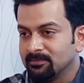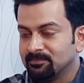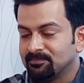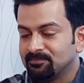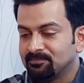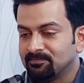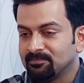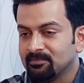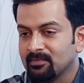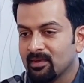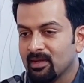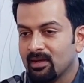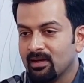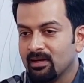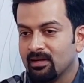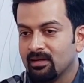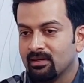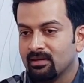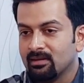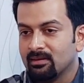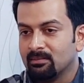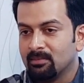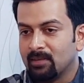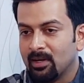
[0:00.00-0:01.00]
Mm. Uh,
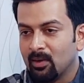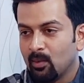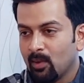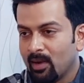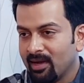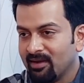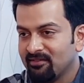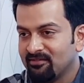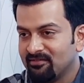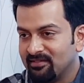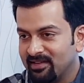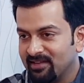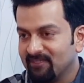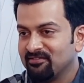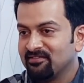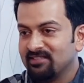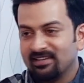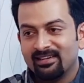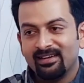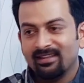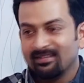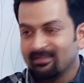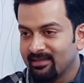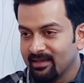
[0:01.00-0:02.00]
my wife
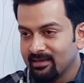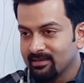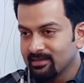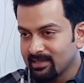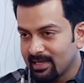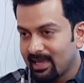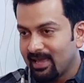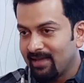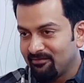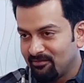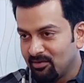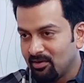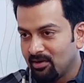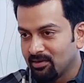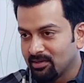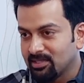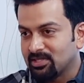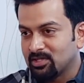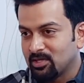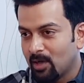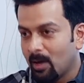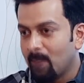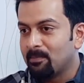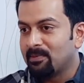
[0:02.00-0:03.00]
definitely thinks I have not
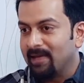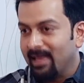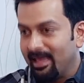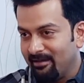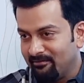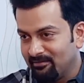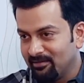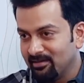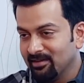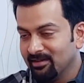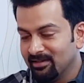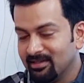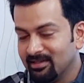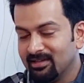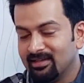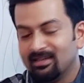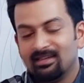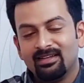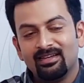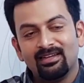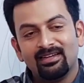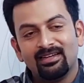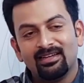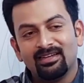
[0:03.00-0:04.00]
stopped ever.
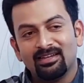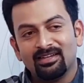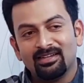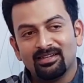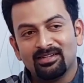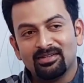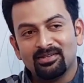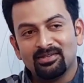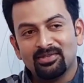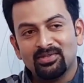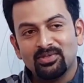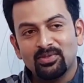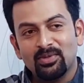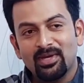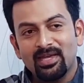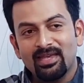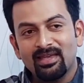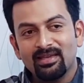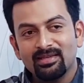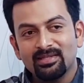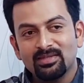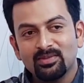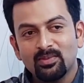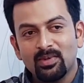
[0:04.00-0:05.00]
uh, so I
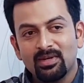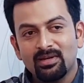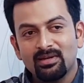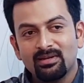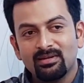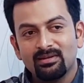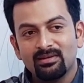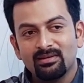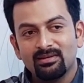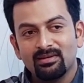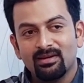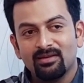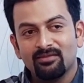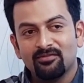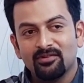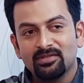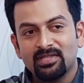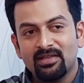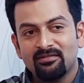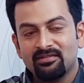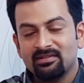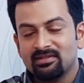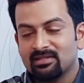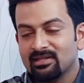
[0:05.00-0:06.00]
guess when uh, for
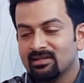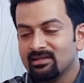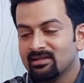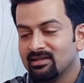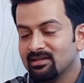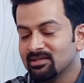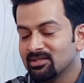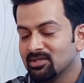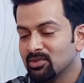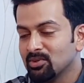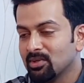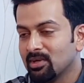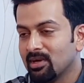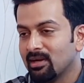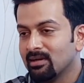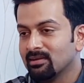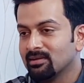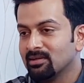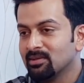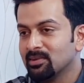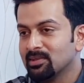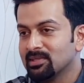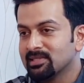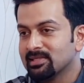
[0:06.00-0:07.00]
seventeen years you
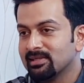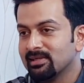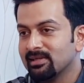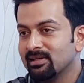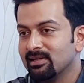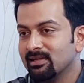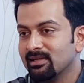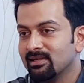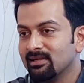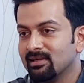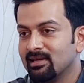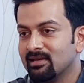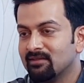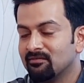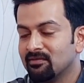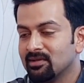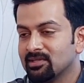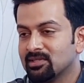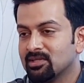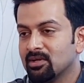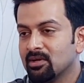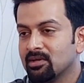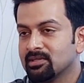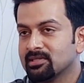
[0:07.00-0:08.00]
continuously
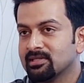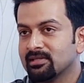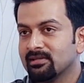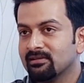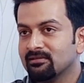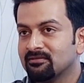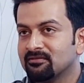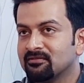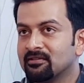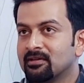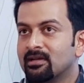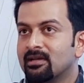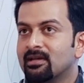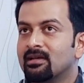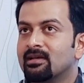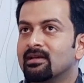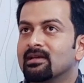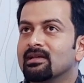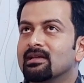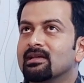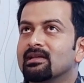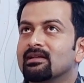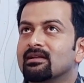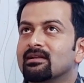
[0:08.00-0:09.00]
invest yourself
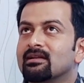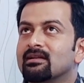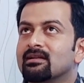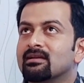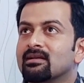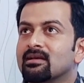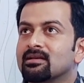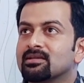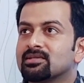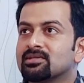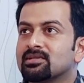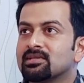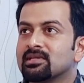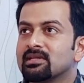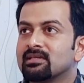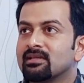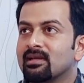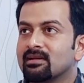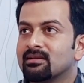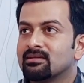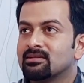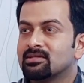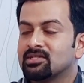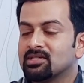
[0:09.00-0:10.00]
in an industry
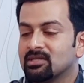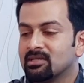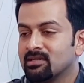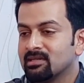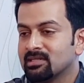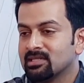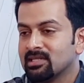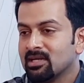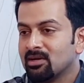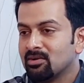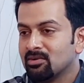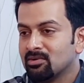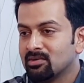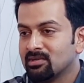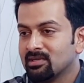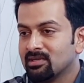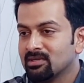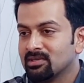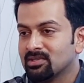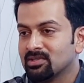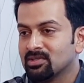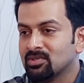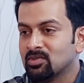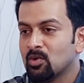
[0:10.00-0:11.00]
that churns out
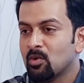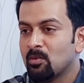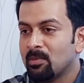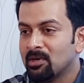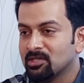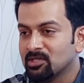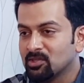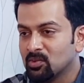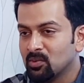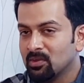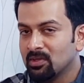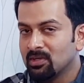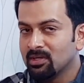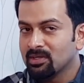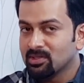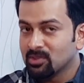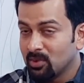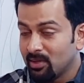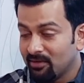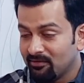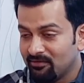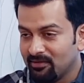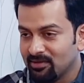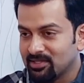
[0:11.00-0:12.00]
so much work
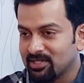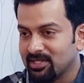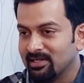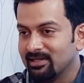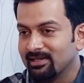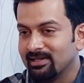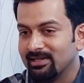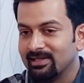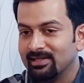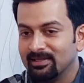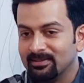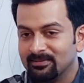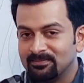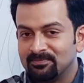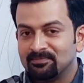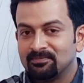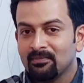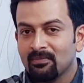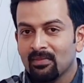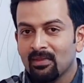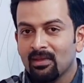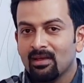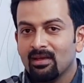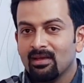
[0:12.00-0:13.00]
so efficiently,
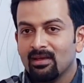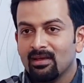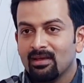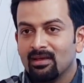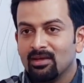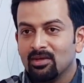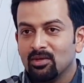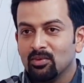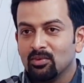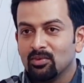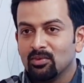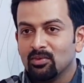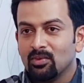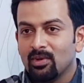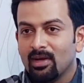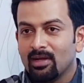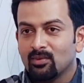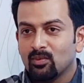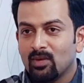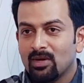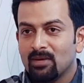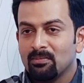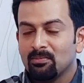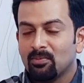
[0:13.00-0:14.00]
right, you
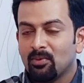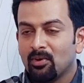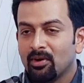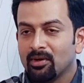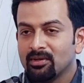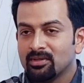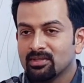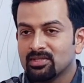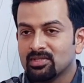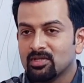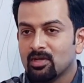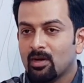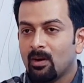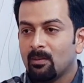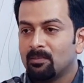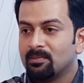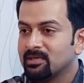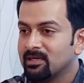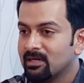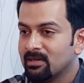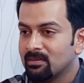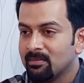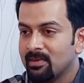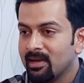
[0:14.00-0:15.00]
at one point
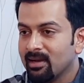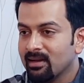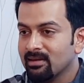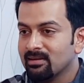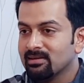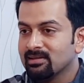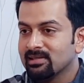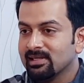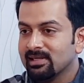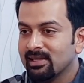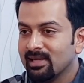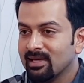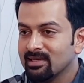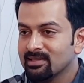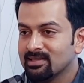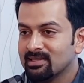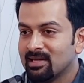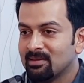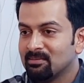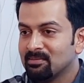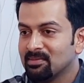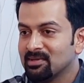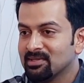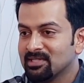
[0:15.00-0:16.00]
stop, turn back and realize
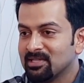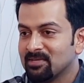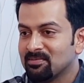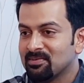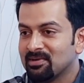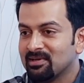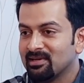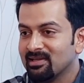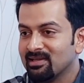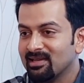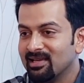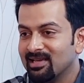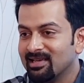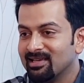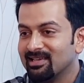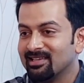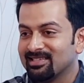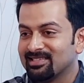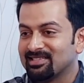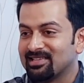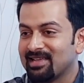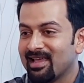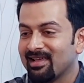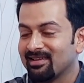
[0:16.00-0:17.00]
the numbers are pretty
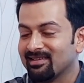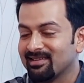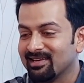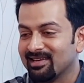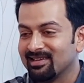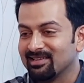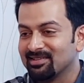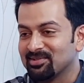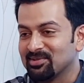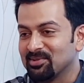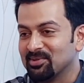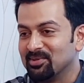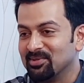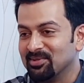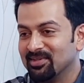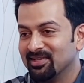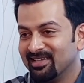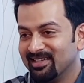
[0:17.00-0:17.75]
staggering. So.